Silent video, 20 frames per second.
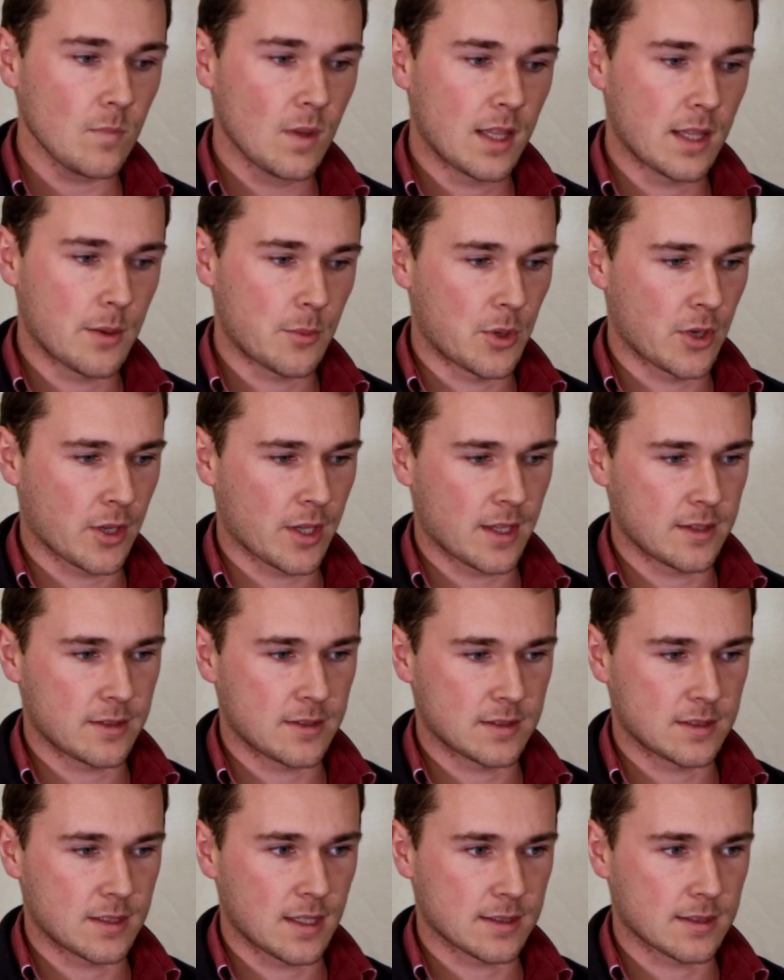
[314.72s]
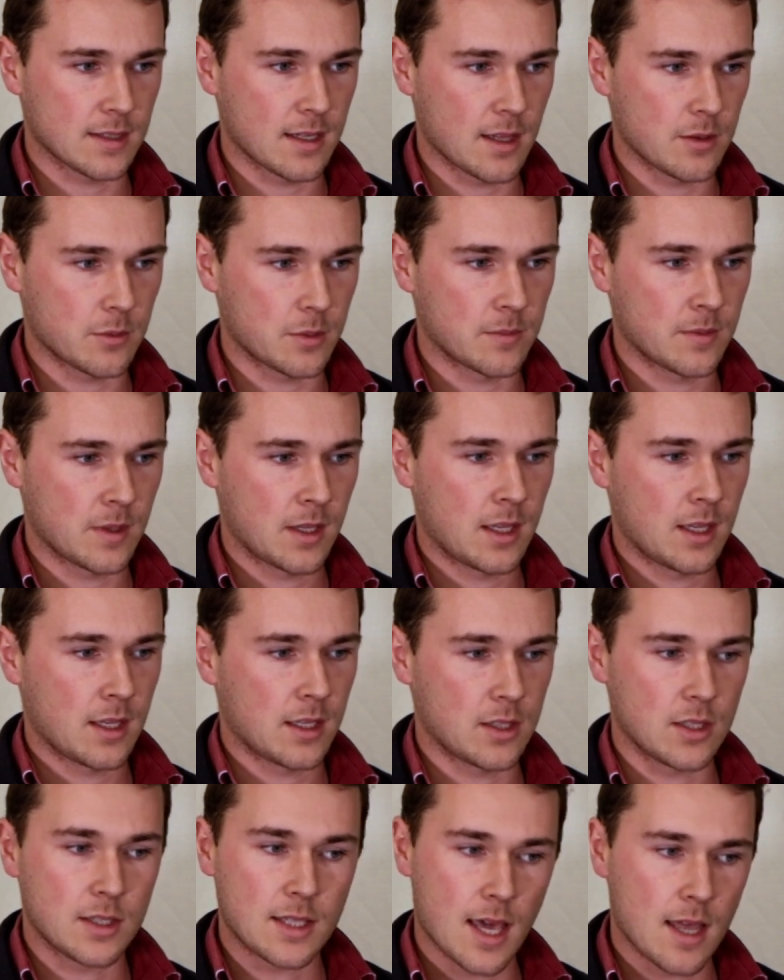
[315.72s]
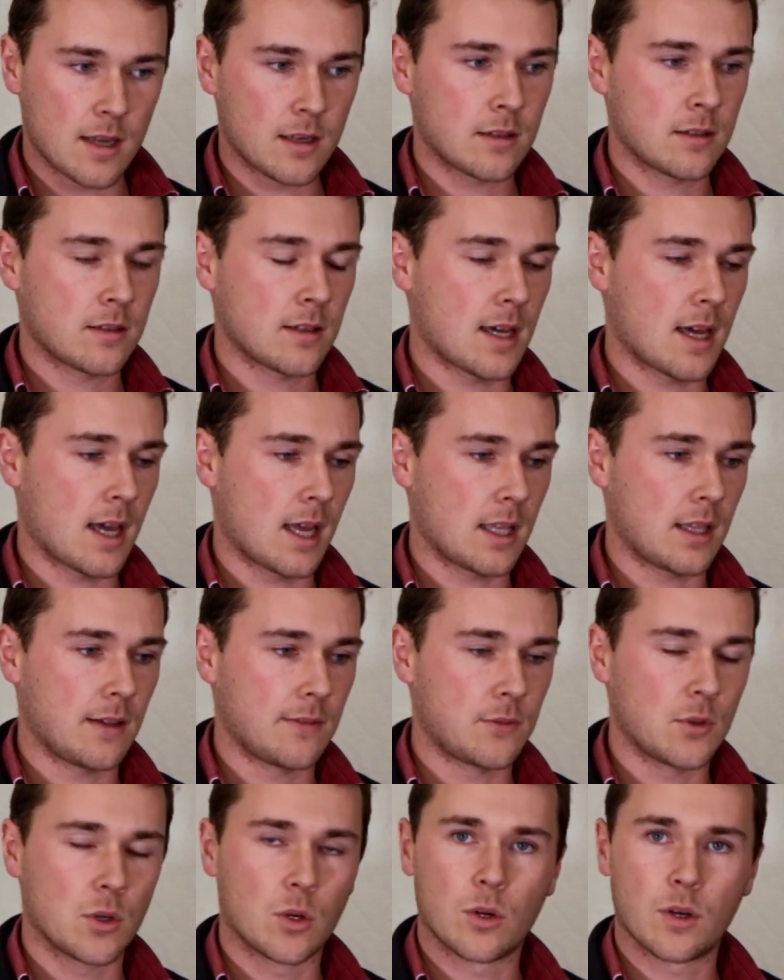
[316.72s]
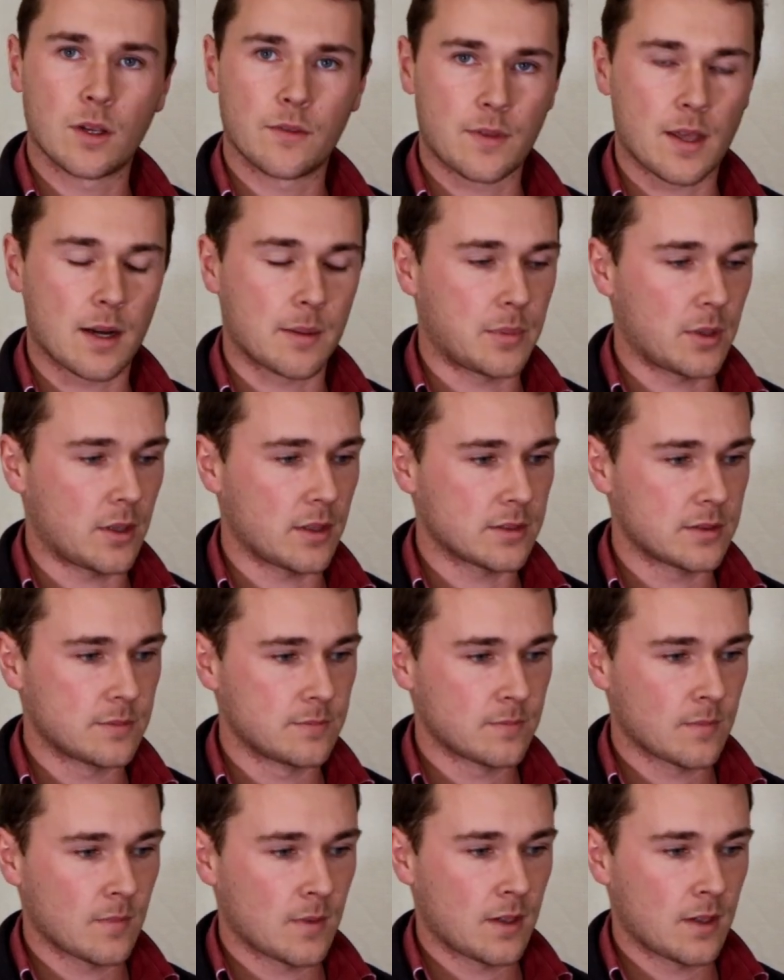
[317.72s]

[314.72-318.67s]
And then we're not going to select another one. You can if that applies.